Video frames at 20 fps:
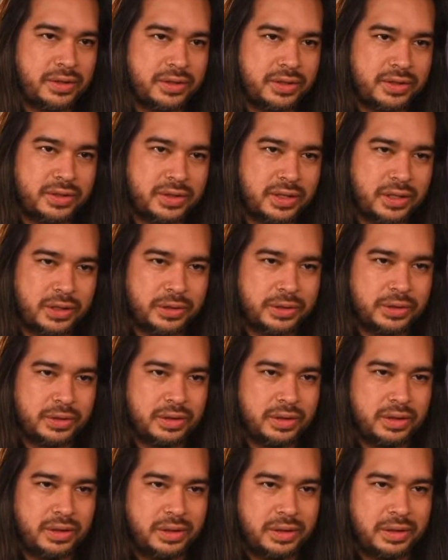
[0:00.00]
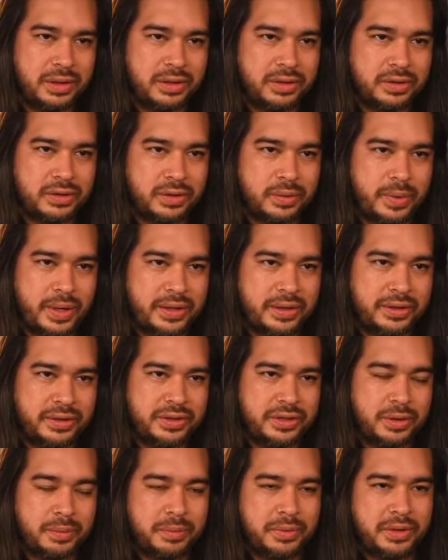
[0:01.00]
this out. So while there's
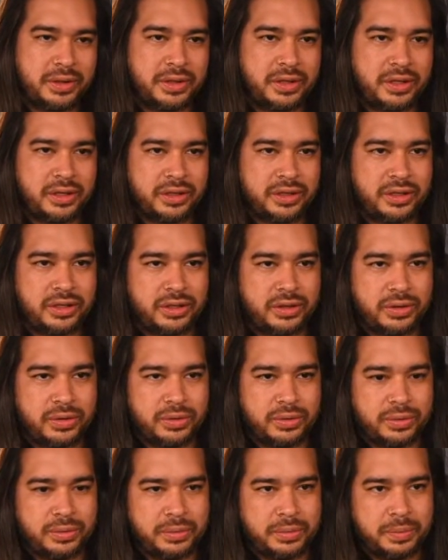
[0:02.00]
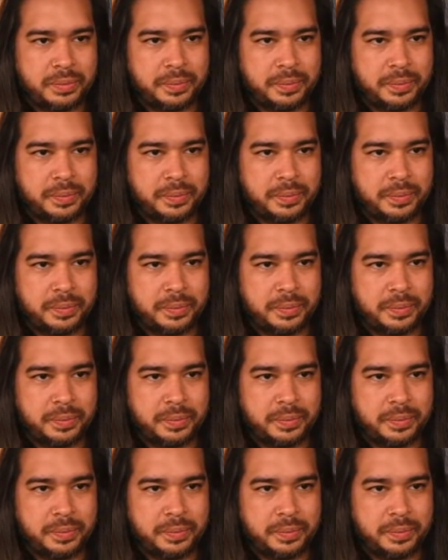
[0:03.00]
something in our queue,